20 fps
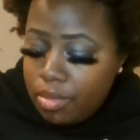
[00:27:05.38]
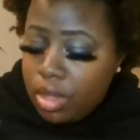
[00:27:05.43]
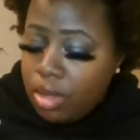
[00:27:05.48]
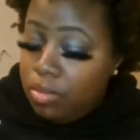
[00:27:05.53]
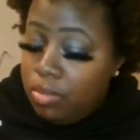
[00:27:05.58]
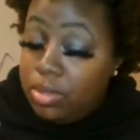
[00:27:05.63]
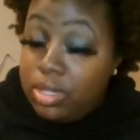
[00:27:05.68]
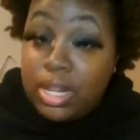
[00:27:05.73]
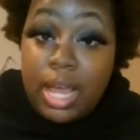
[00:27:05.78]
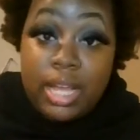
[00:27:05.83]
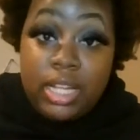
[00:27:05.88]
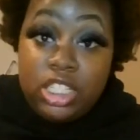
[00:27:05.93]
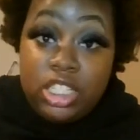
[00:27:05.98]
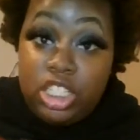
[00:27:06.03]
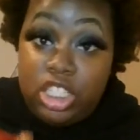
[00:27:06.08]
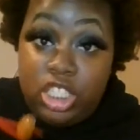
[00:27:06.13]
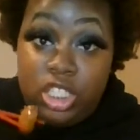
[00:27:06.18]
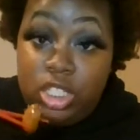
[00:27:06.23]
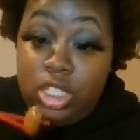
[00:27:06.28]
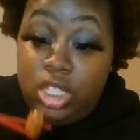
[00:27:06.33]
was like,
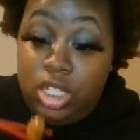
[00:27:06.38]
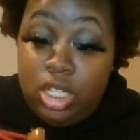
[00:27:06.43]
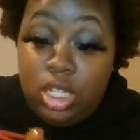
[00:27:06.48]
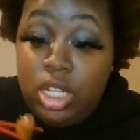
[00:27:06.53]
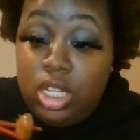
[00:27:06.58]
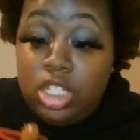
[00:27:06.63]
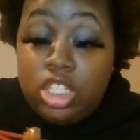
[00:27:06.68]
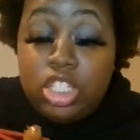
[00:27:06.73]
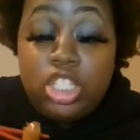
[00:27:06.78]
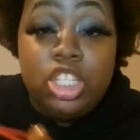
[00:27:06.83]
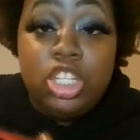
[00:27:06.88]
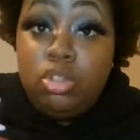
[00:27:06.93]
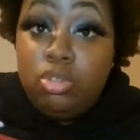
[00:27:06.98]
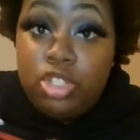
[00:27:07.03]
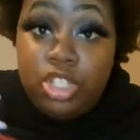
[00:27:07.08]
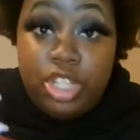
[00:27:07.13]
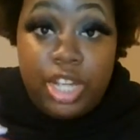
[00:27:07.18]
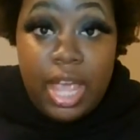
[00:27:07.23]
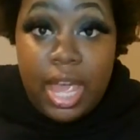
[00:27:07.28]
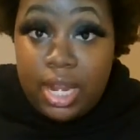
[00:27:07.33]
she knew
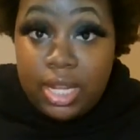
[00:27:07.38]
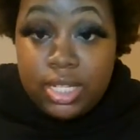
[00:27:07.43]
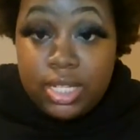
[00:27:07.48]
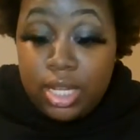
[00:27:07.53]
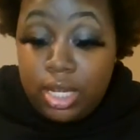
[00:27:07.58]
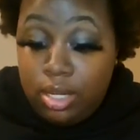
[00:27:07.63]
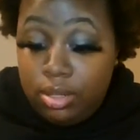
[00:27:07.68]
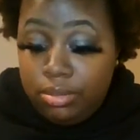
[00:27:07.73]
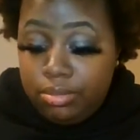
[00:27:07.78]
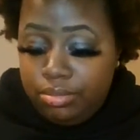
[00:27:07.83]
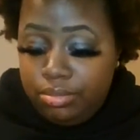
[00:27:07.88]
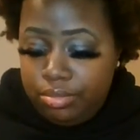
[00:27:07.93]
she had to tell her.